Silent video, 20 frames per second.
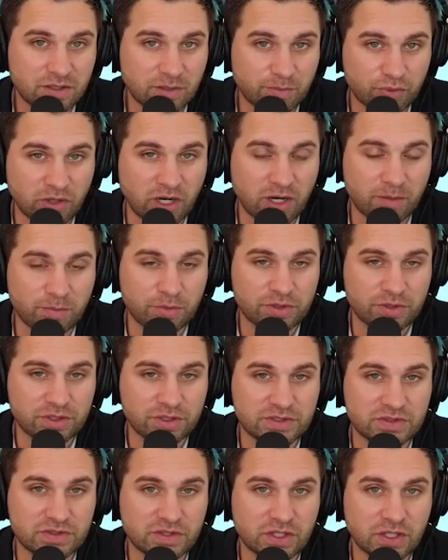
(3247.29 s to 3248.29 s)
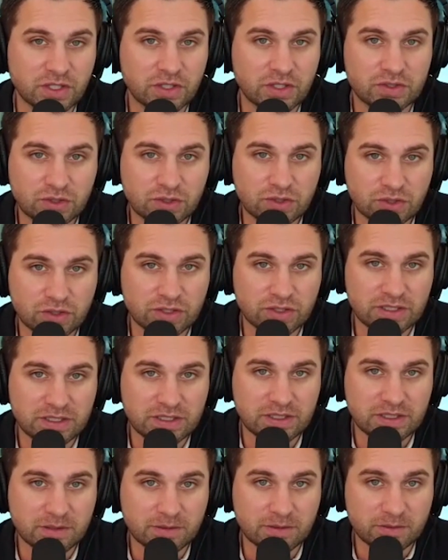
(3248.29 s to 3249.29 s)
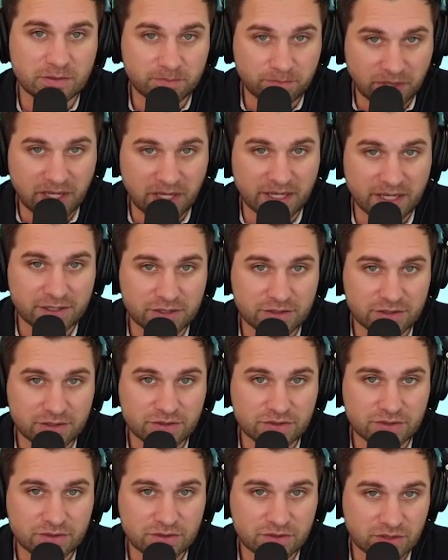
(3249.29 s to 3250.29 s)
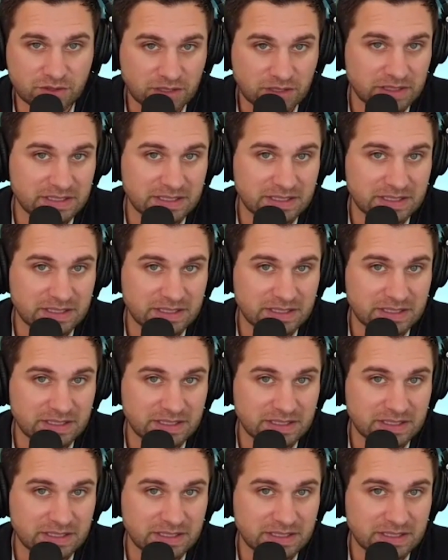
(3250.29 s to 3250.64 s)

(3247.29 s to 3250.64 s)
the properties to the buyers to the right.